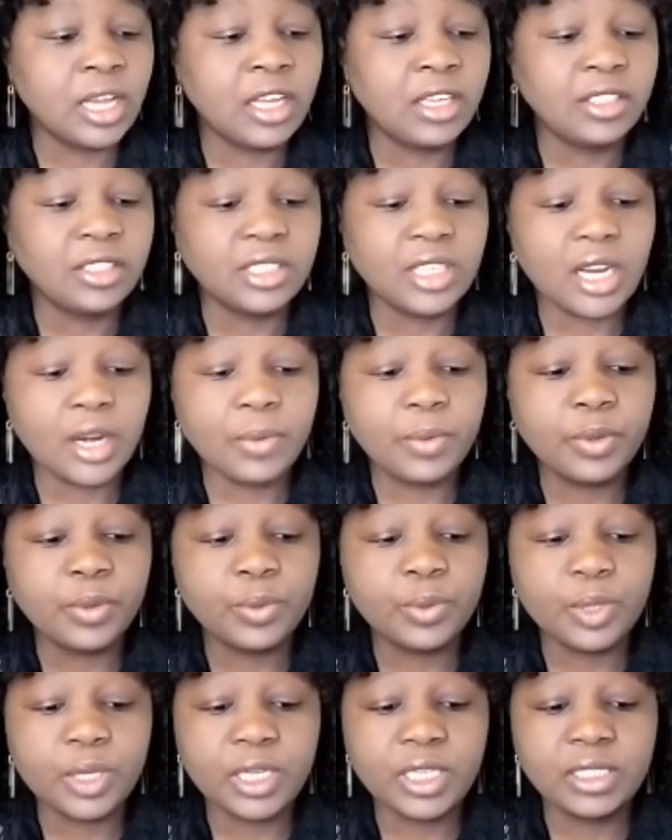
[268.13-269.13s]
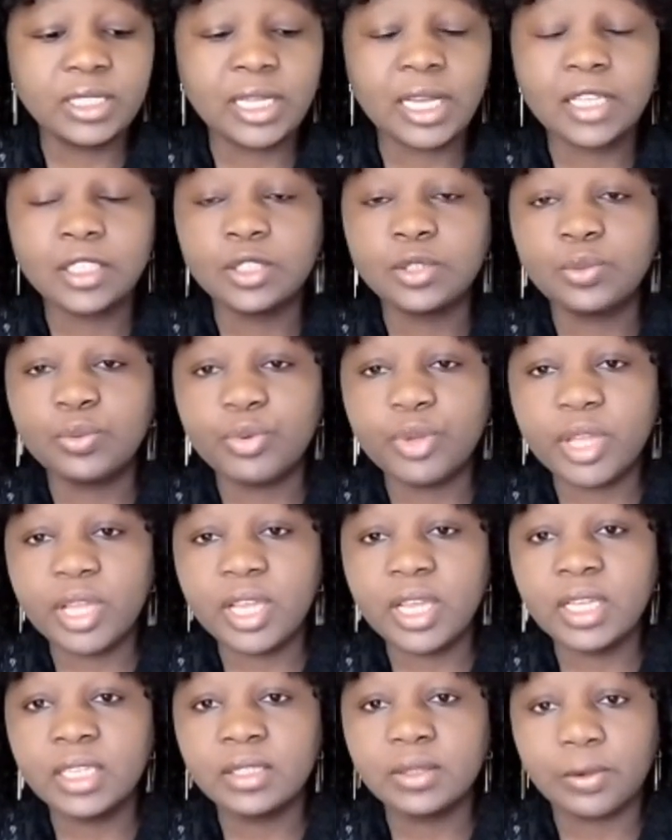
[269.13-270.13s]
Cheryl is at
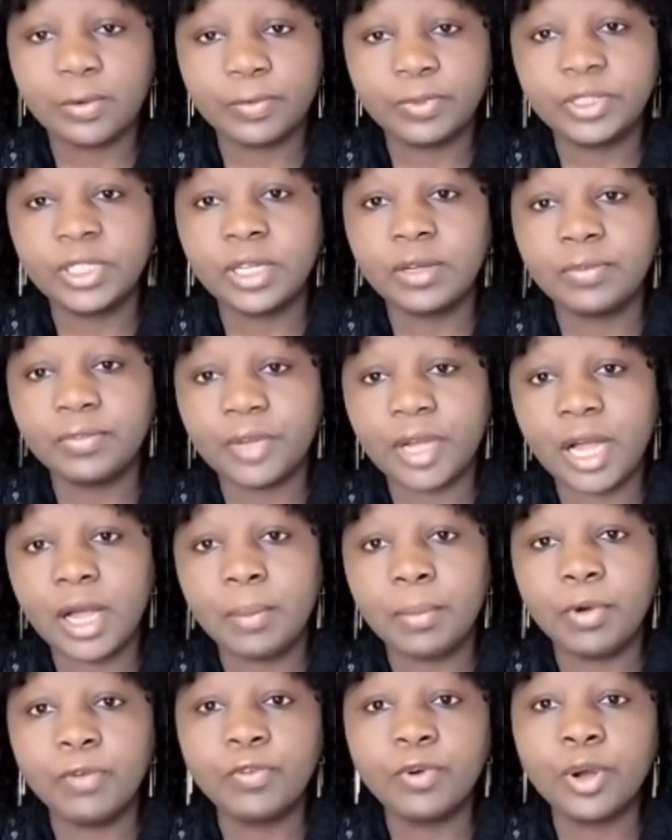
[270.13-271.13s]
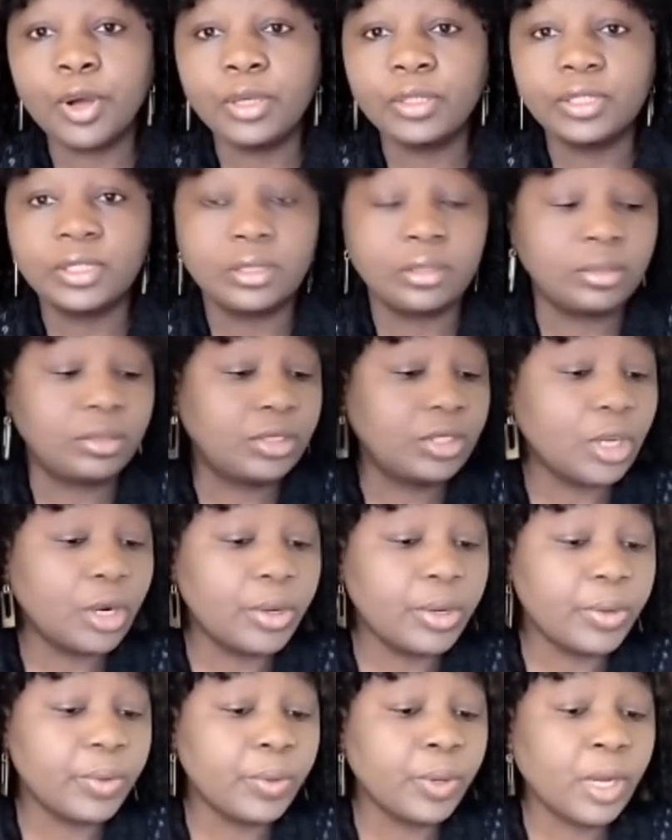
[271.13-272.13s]
risk of self-harm. Of course,
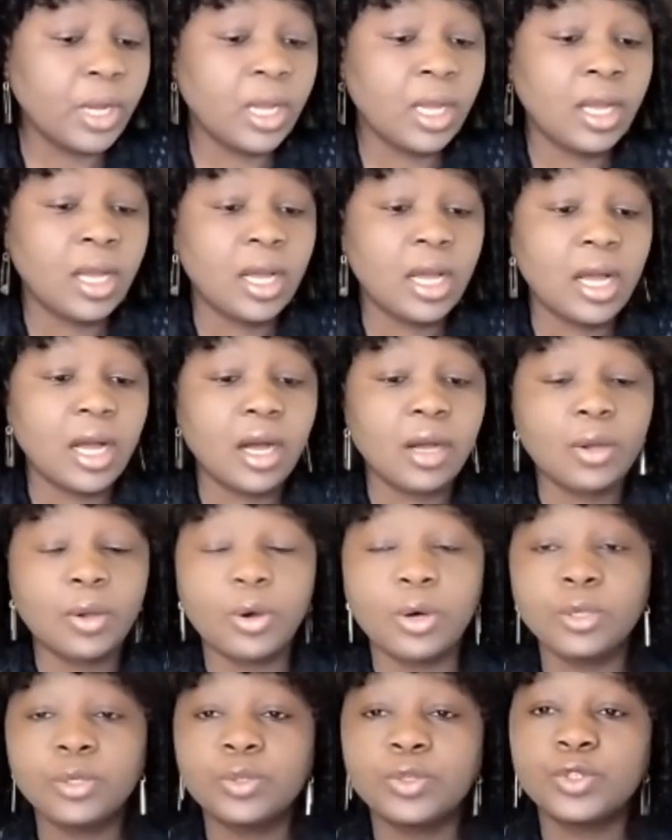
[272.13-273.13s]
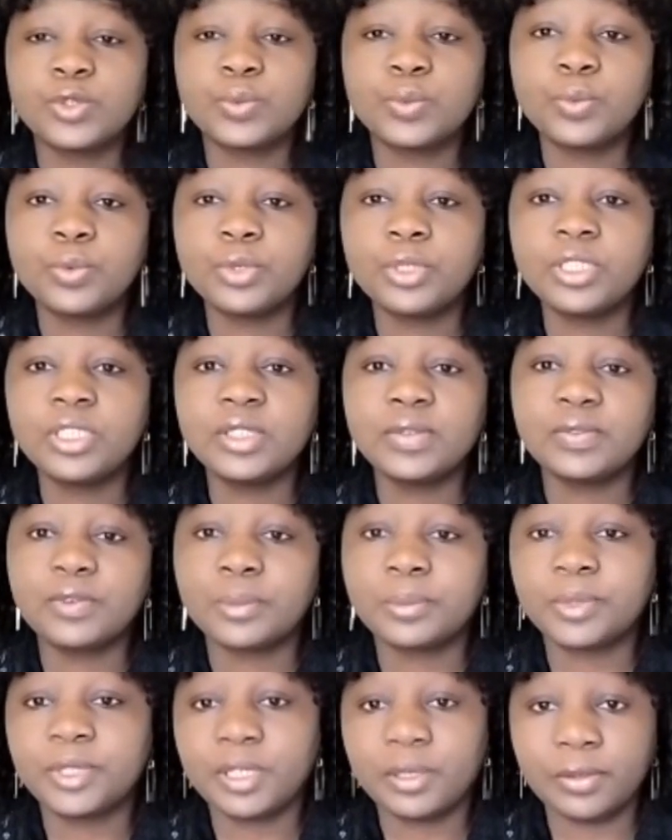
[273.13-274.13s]
Cheryl got those wounds
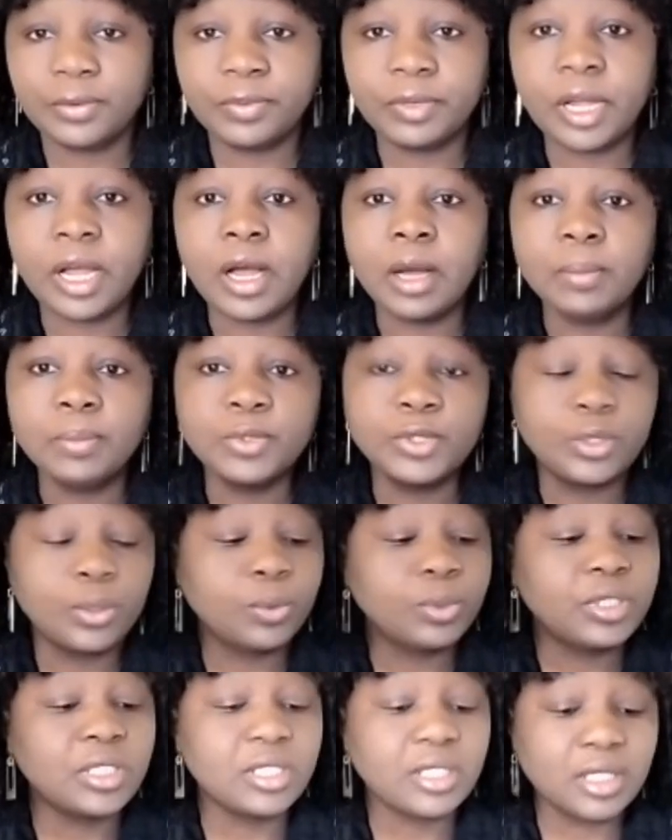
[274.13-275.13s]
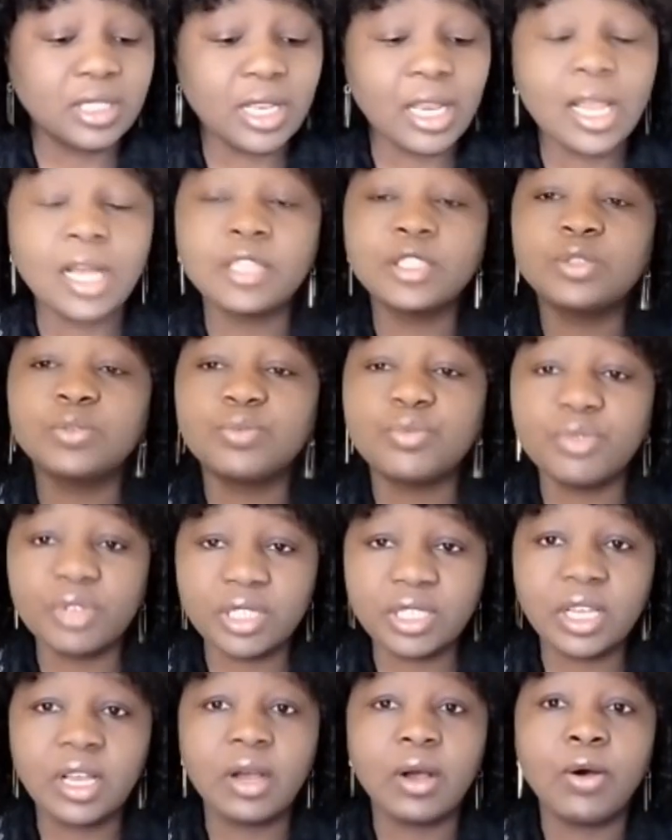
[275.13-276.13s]
from self-harm, so she's still at
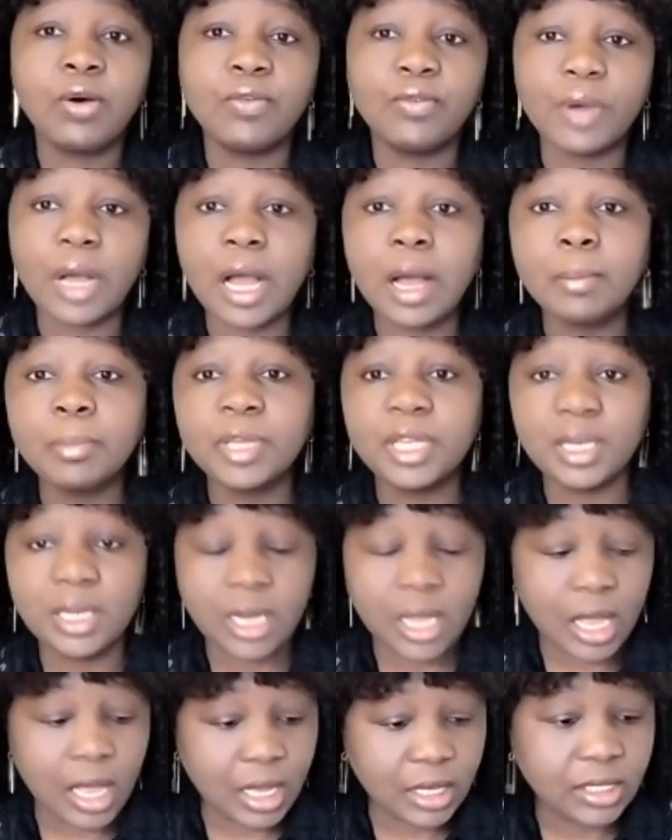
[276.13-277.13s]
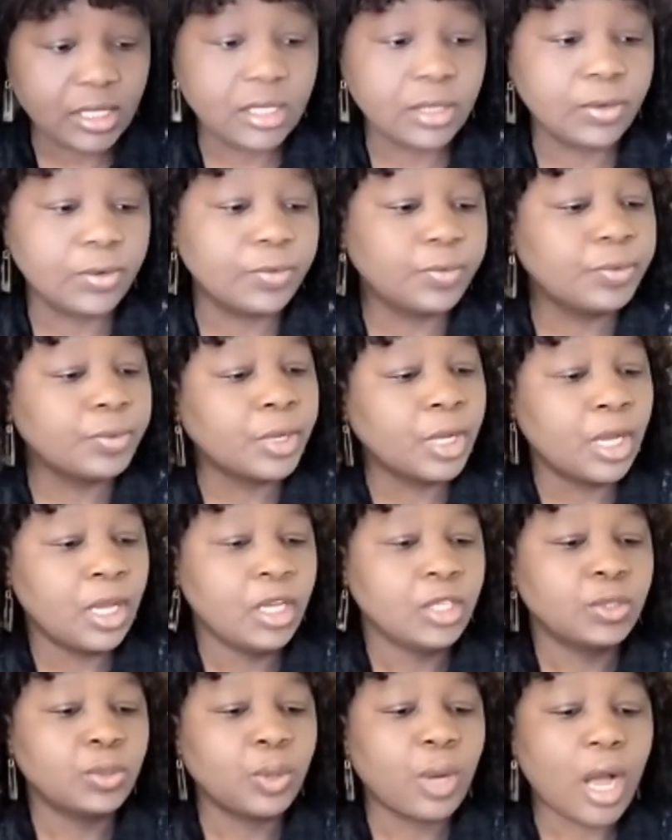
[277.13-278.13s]
risk of harming herself.
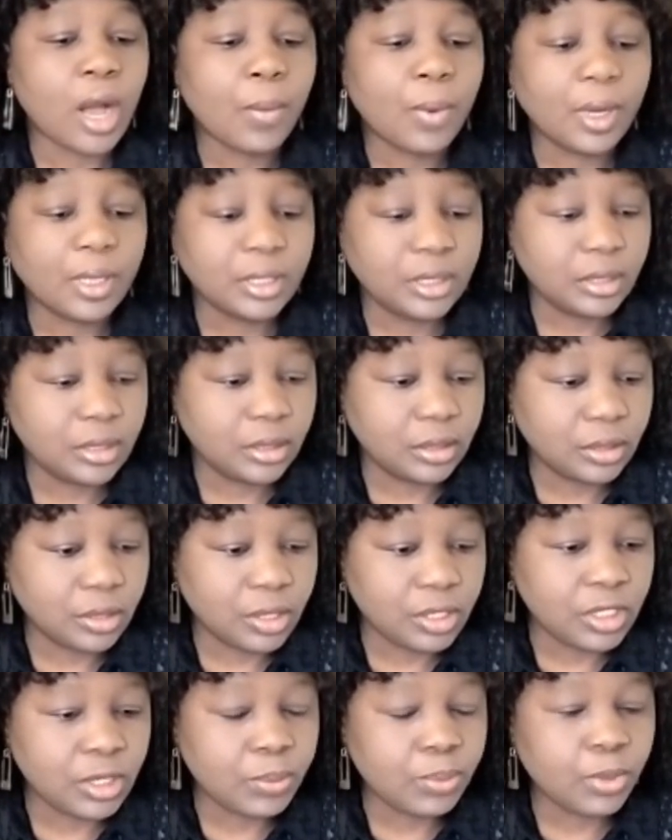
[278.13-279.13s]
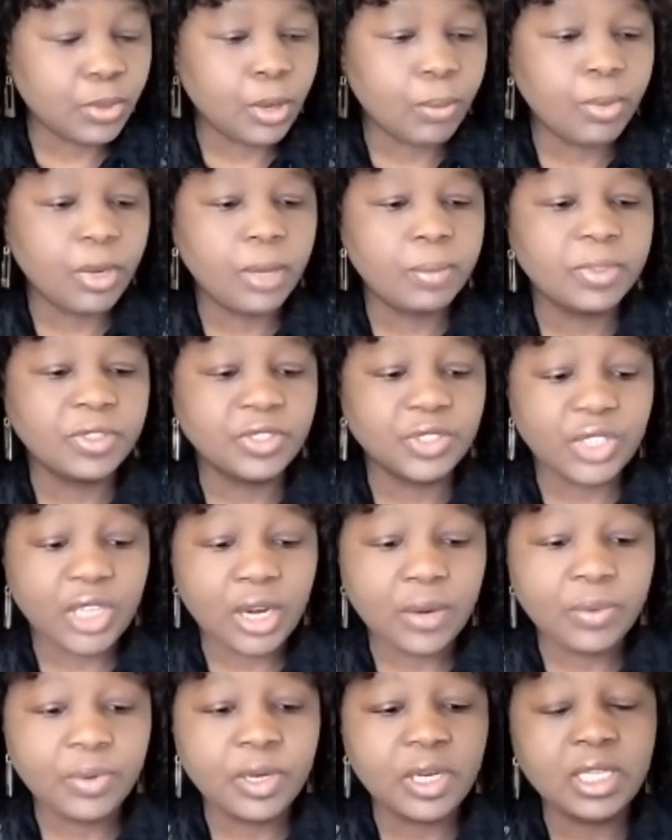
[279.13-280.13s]
So our nursing problem is
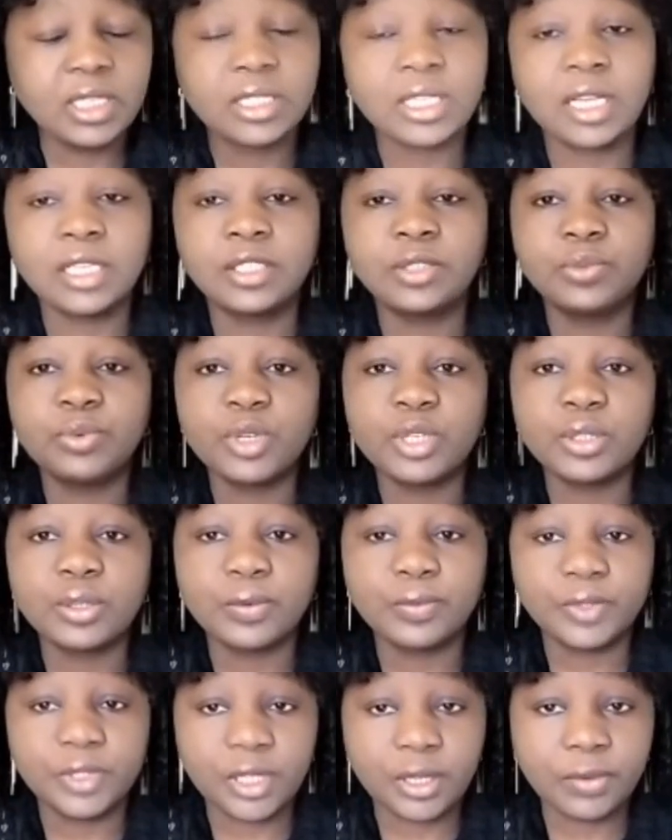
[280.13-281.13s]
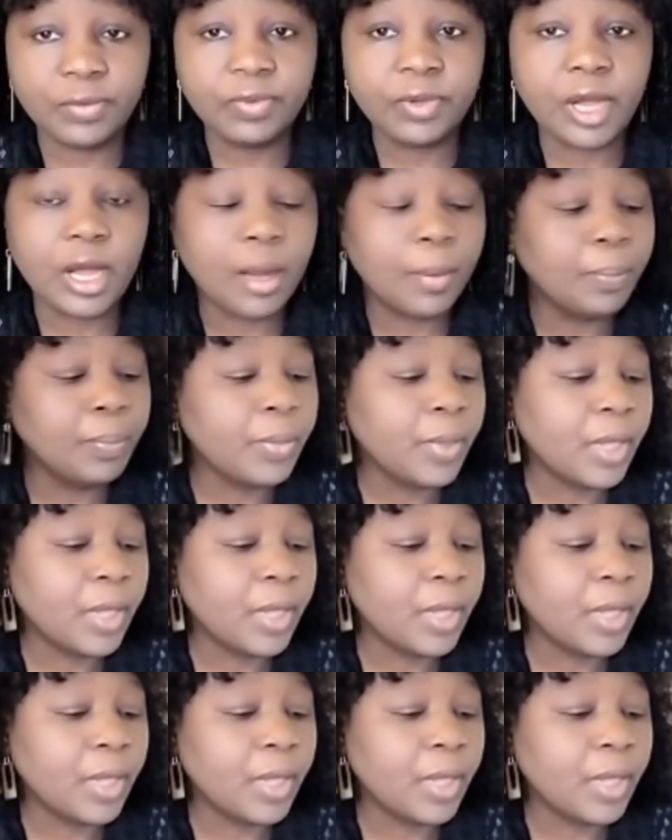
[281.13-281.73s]
Cheryl is at risk of self-harm,